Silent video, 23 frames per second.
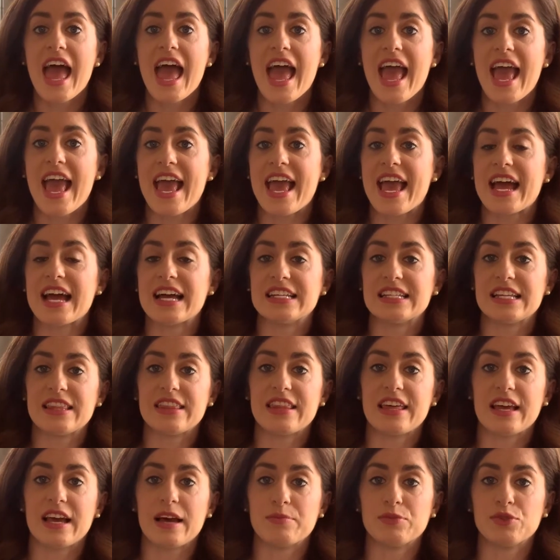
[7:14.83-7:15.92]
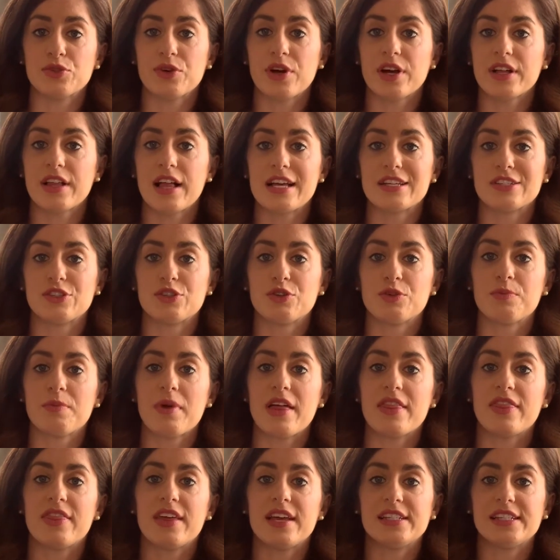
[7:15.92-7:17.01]
and they come to our
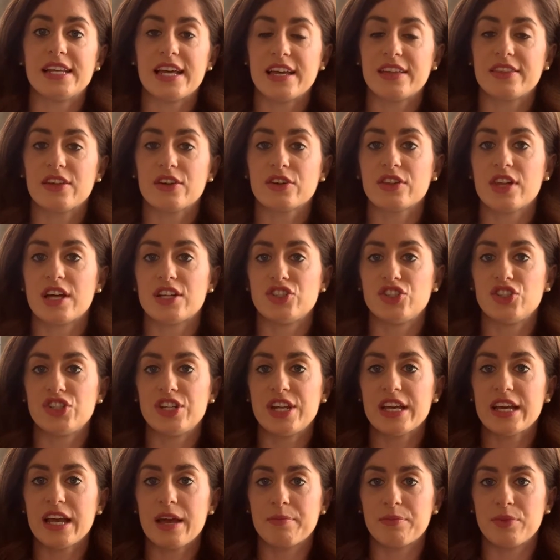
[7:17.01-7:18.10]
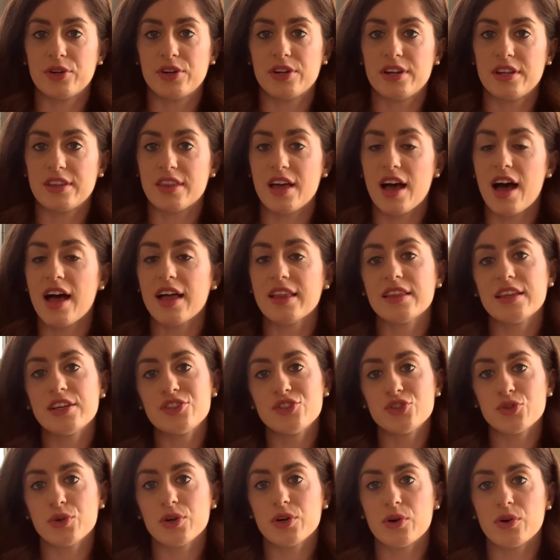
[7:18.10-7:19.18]
classroom. They take their lunch stick and put it in the hot
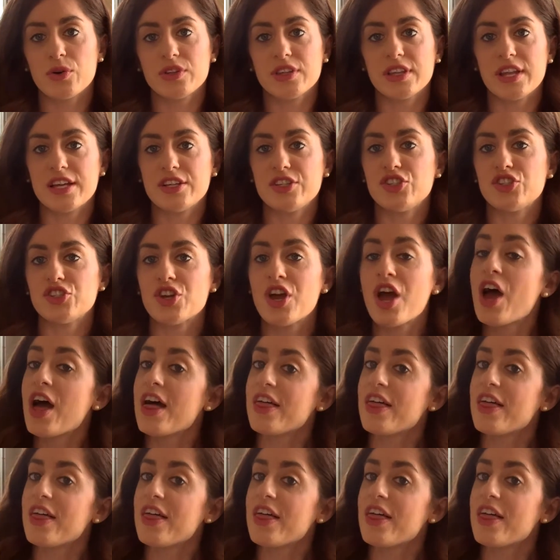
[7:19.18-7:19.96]
lunch or cold lunch.